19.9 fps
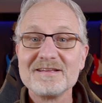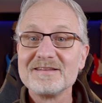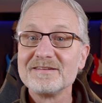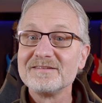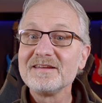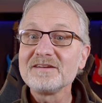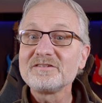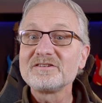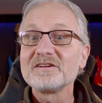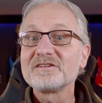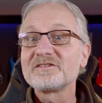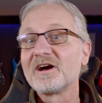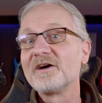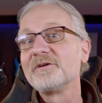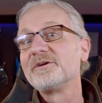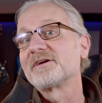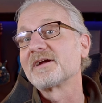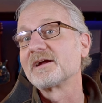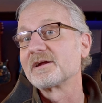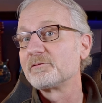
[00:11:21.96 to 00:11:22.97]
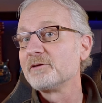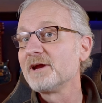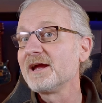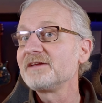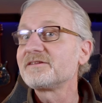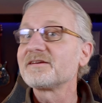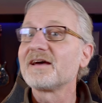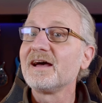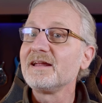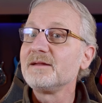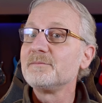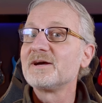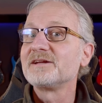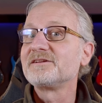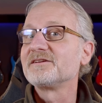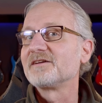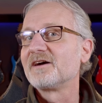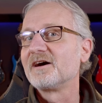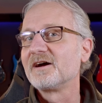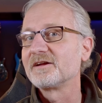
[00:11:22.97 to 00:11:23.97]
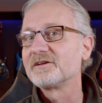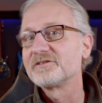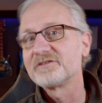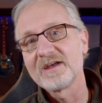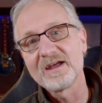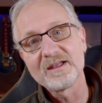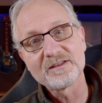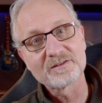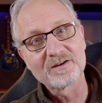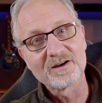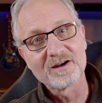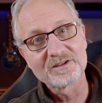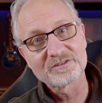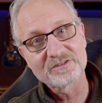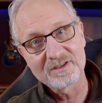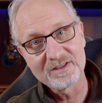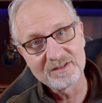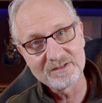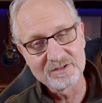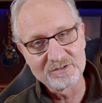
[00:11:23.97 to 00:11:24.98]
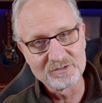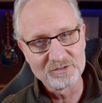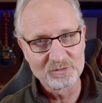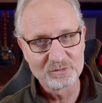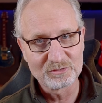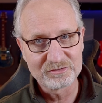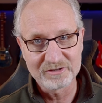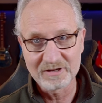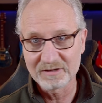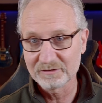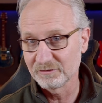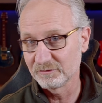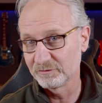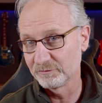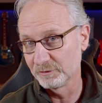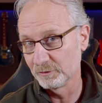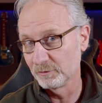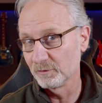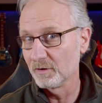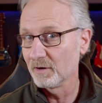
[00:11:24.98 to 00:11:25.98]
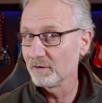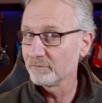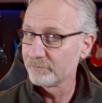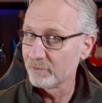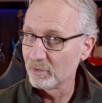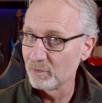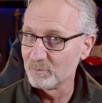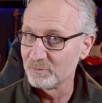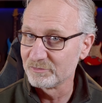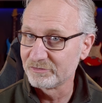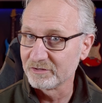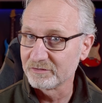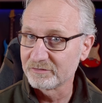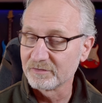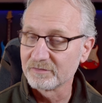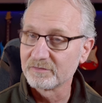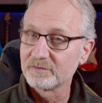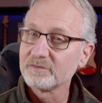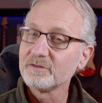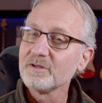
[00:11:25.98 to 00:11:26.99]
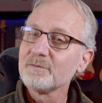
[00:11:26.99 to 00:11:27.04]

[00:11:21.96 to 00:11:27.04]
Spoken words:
This is how you can create animated icons and cards in the new sections view of Home Assistant.